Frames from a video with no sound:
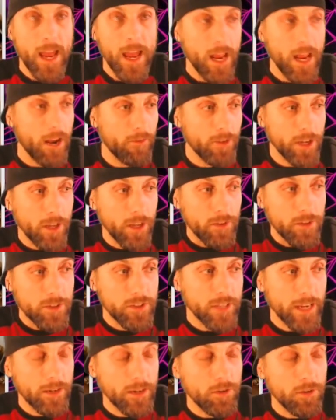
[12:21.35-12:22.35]
Every other
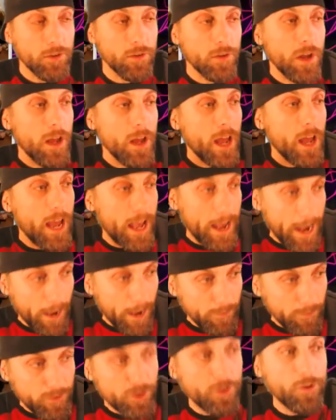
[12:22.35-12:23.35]
cycle
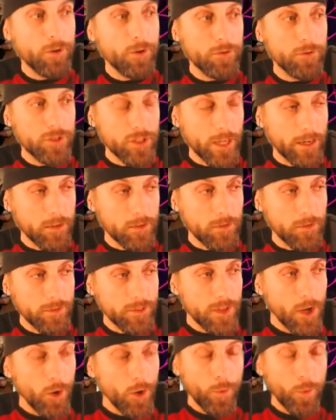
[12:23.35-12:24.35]
after those
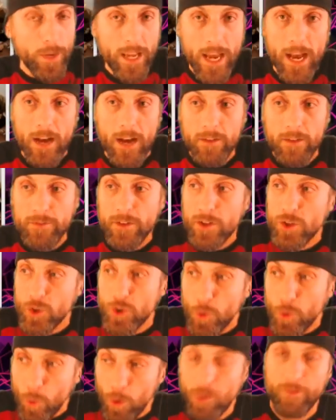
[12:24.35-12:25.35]
cycles, we have
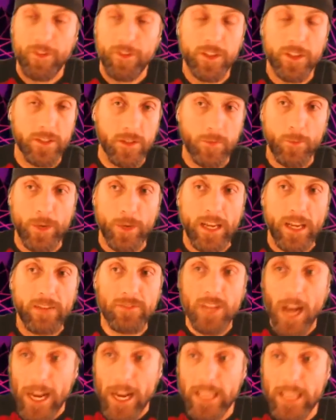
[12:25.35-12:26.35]
dwarfism. We have
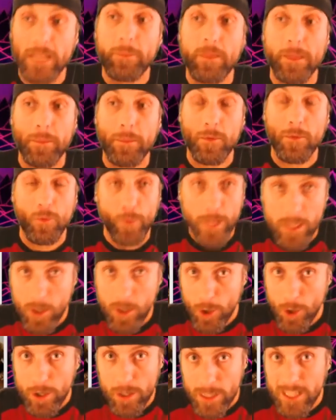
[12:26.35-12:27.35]
tiny people. We
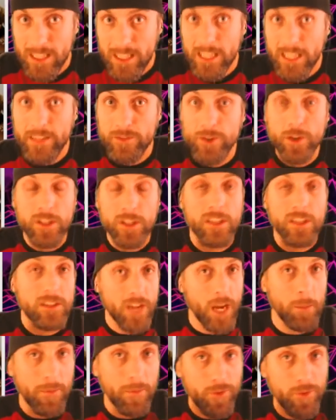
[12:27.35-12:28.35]
currently live during the
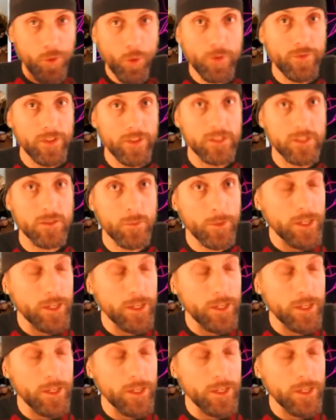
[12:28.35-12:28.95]
time of dwarfism.